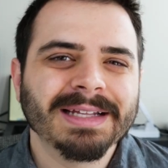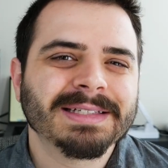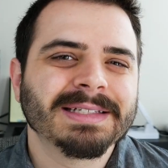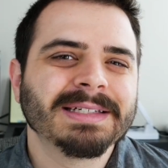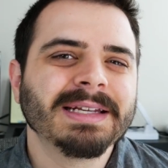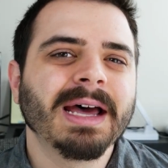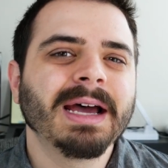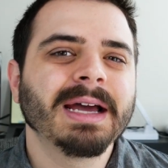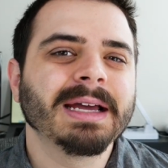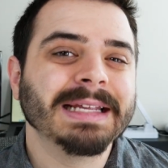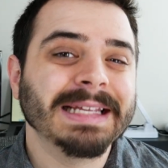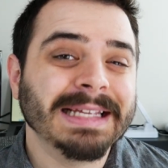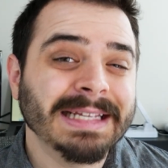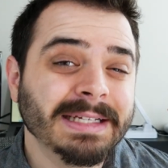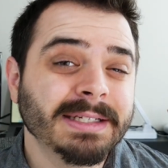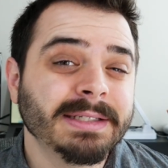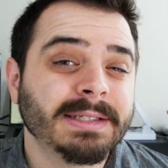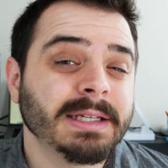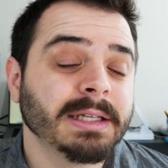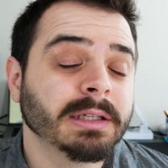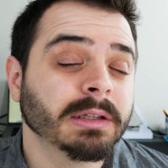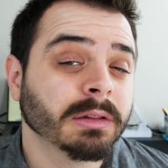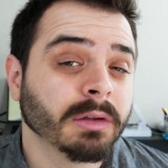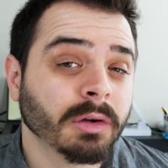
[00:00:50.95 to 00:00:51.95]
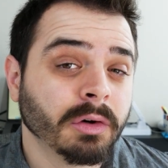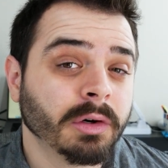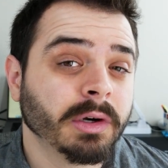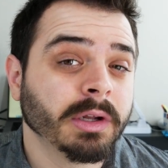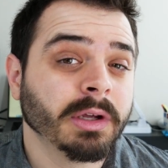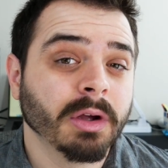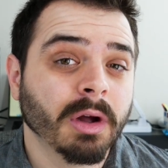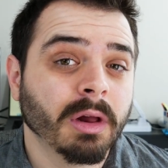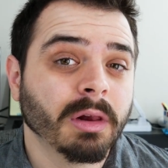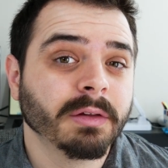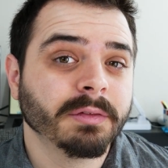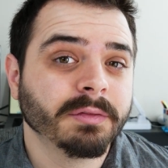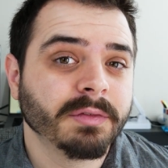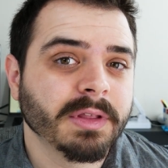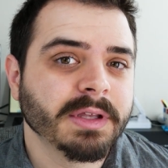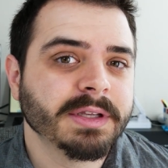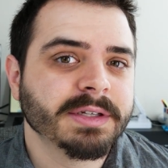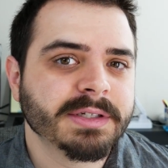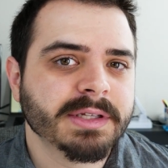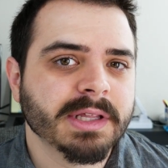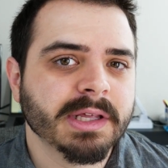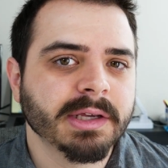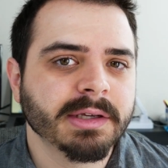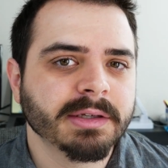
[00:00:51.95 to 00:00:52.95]
It's not easy learning all of
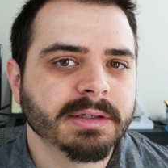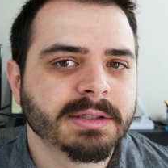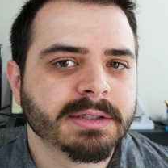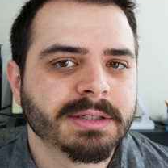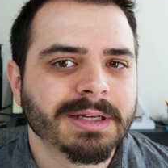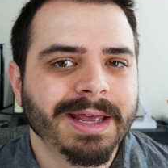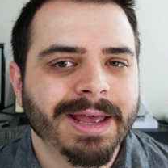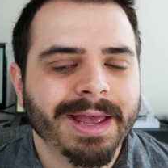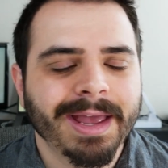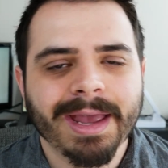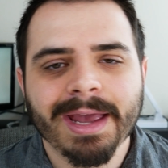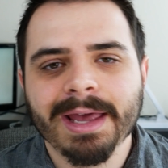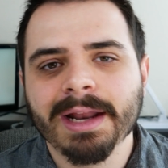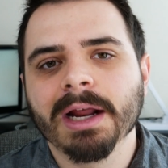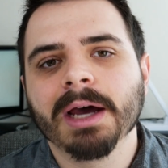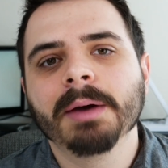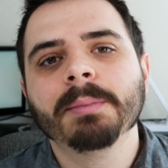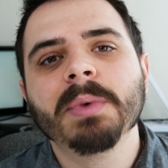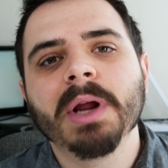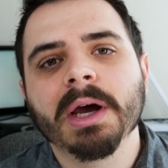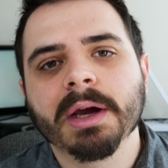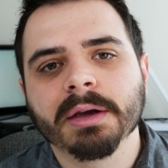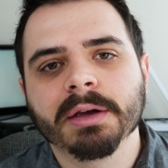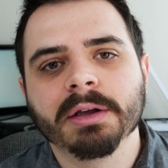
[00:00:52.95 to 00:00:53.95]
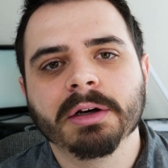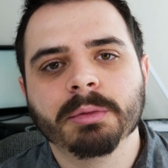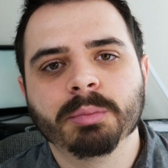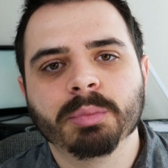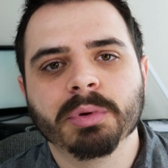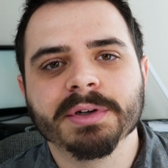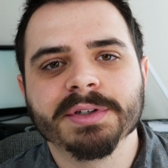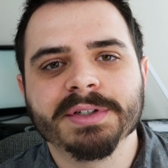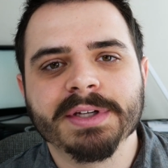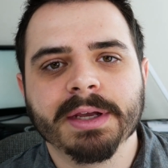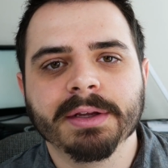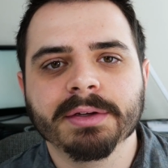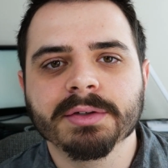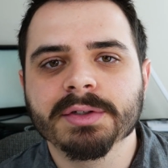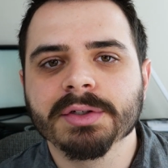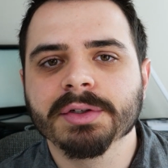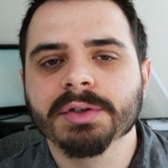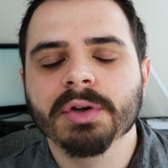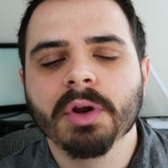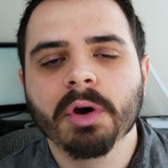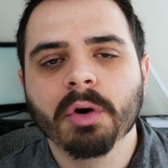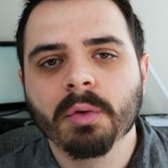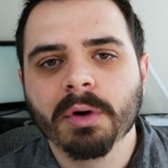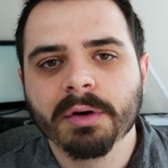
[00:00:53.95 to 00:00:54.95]
these things, and I'm not going to pretend to
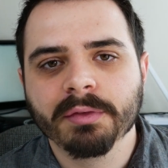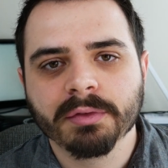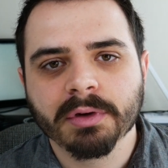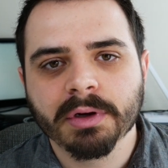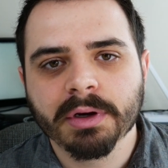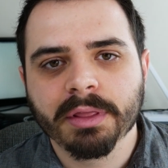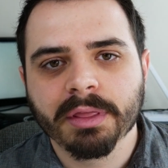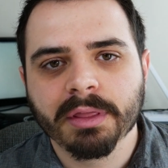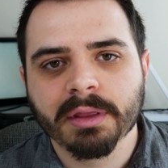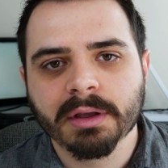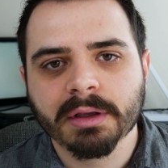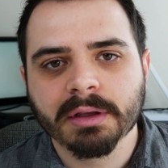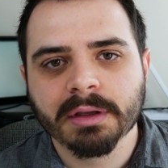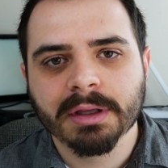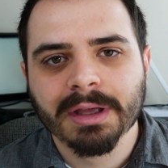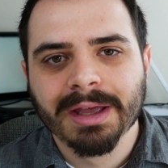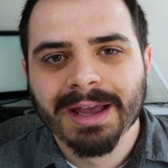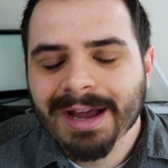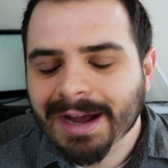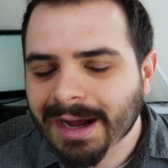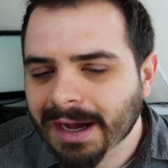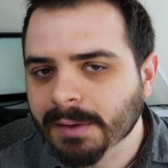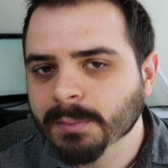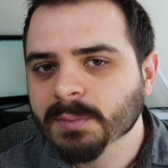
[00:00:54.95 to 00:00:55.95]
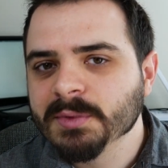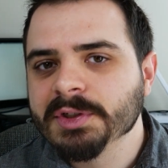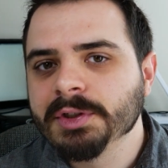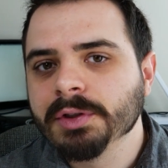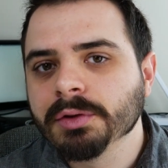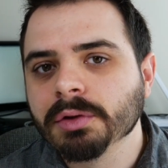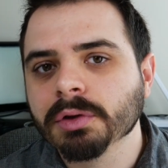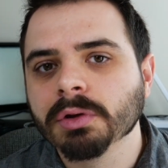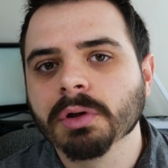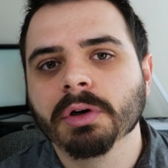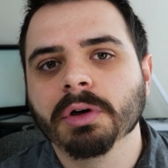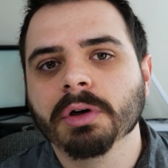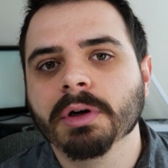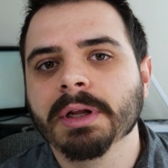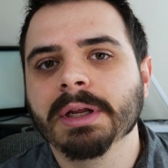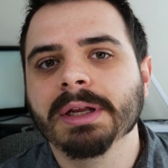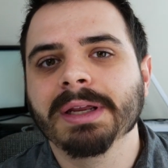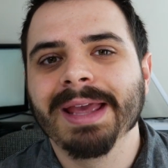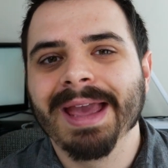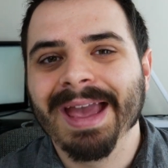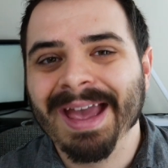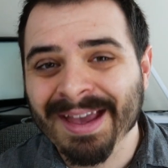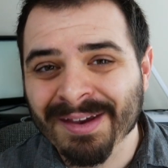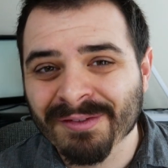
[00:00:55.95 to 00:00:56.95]
know everything. I'm still
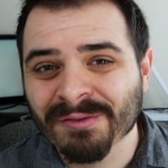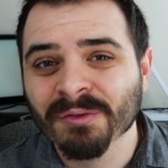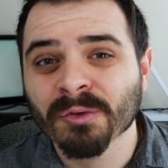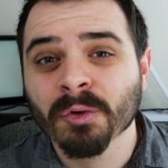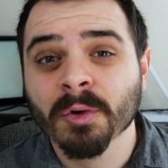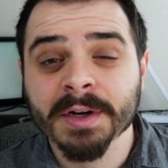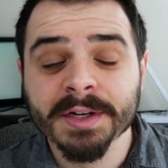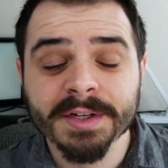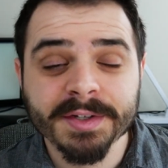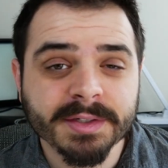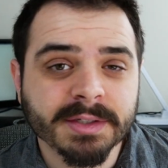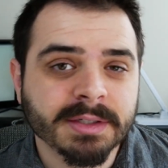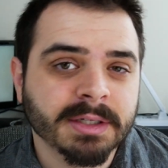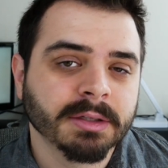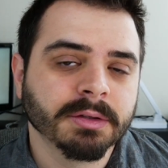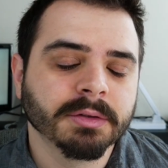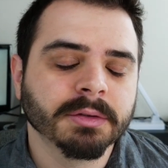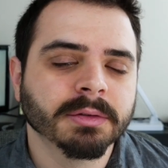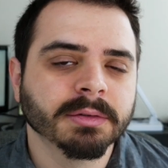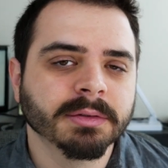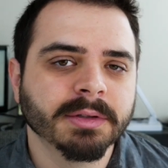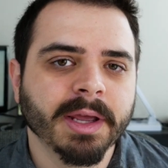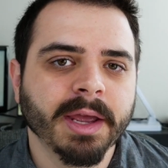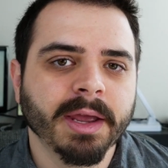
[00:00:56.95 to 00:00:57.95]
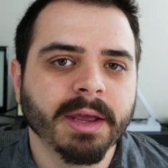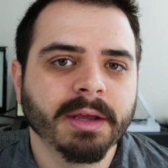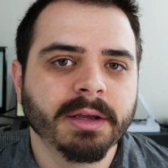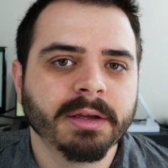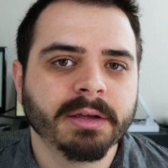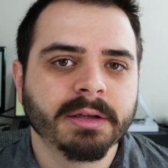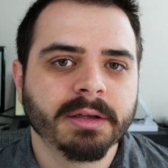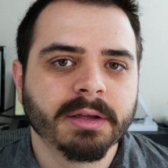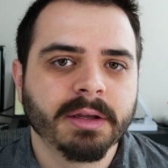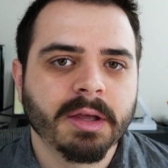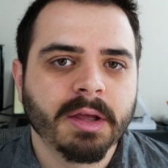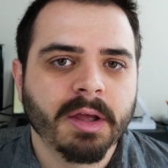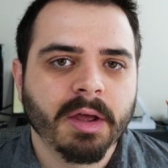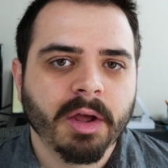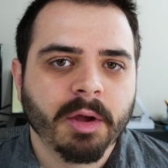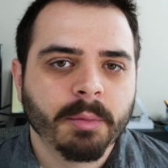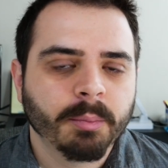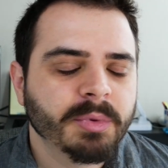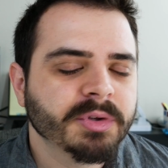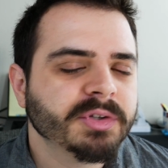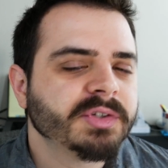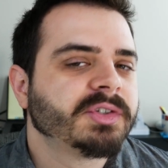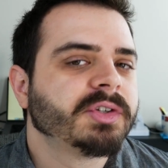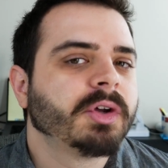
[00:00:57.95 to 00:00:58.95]
learning every single day.
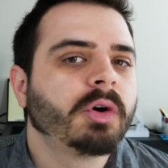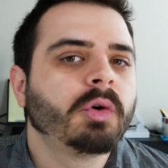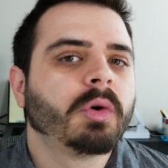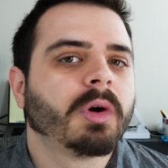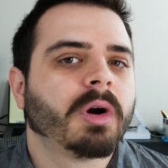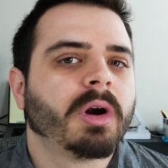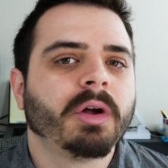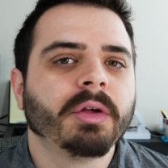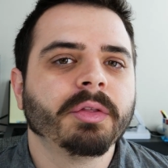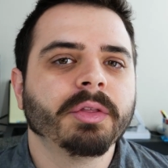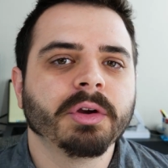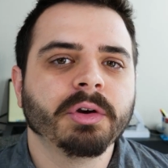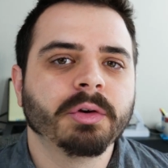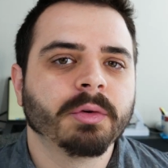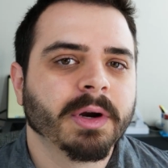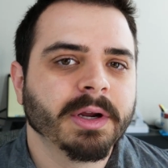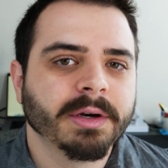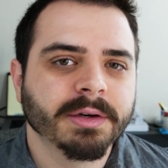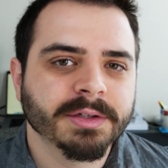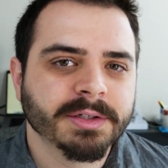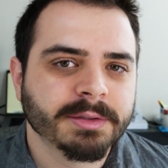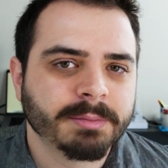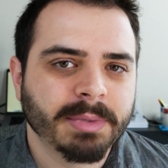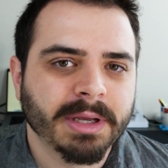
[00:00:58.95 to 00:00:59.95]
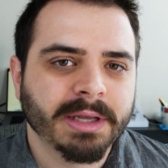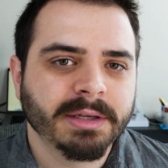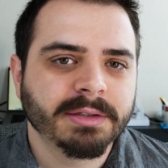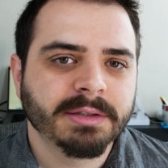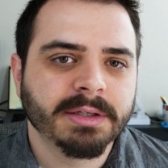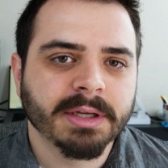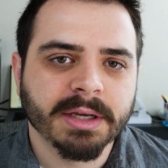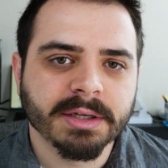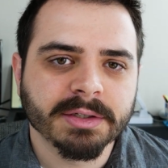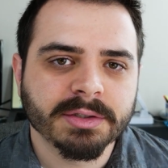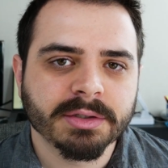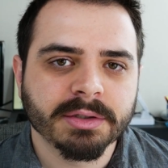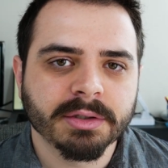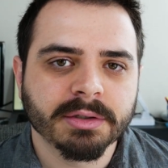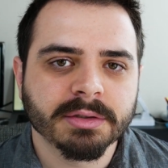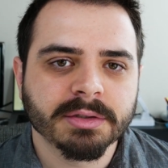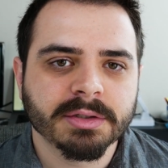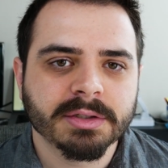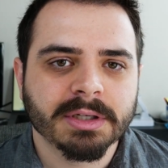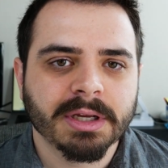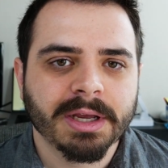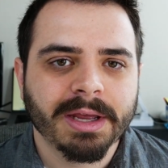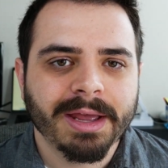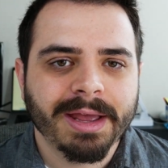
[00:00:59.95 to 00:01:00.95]
But so are all the greatest pen testers.